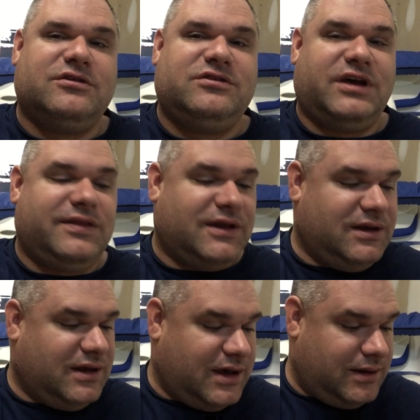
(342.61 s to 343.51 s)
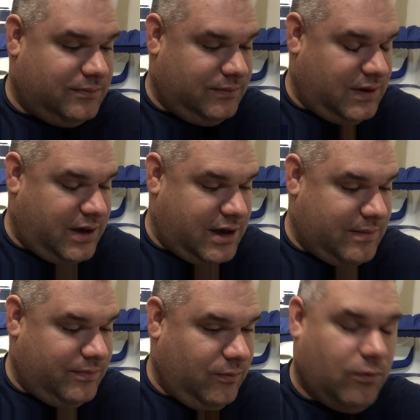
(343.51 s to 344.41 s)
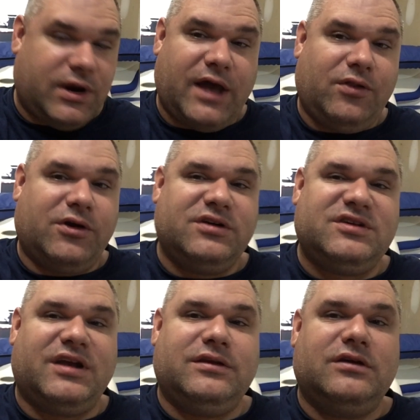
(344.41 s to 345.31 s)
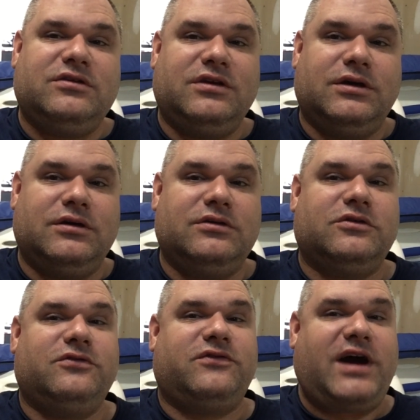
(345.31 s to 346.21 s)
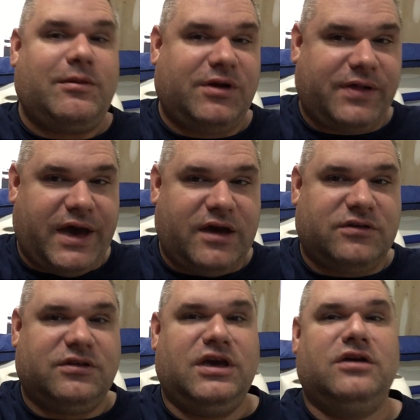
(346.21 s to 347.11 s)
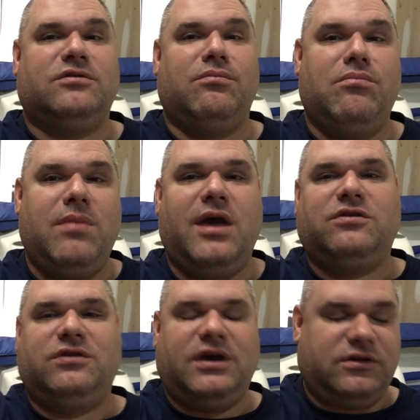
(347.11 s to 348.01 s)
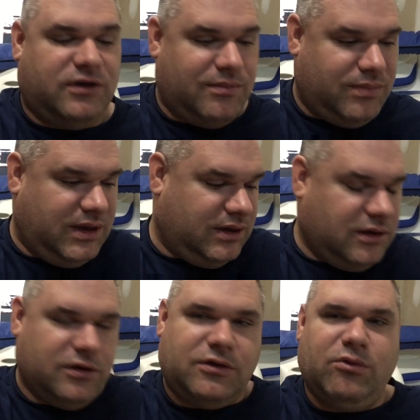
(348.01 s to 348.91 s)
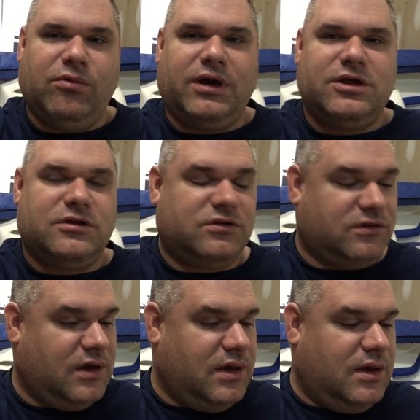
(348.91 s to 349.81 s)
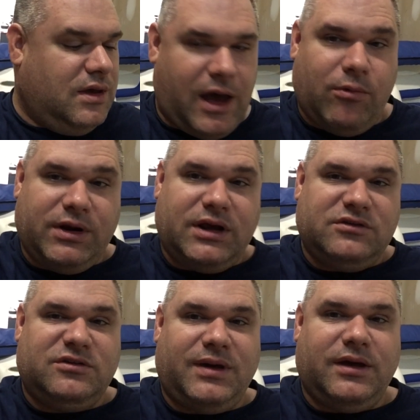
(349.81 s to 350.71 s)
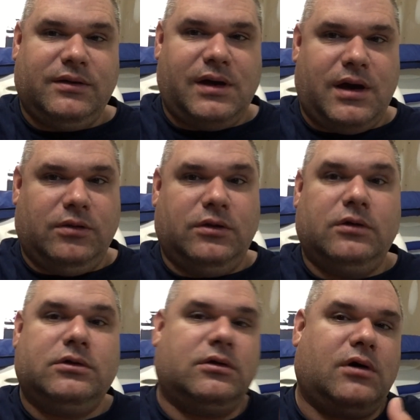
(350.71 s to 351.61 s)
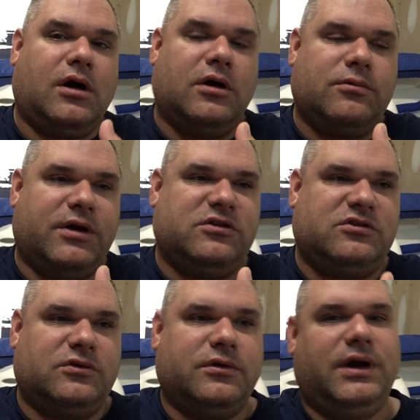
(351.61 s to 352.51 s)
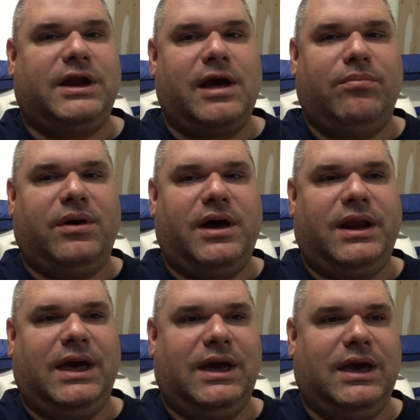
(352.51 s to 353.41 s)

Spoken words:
said than done. What I learned on this is fiberglass is messy as can be. Good gracious. I went out to my local hardware store and I bought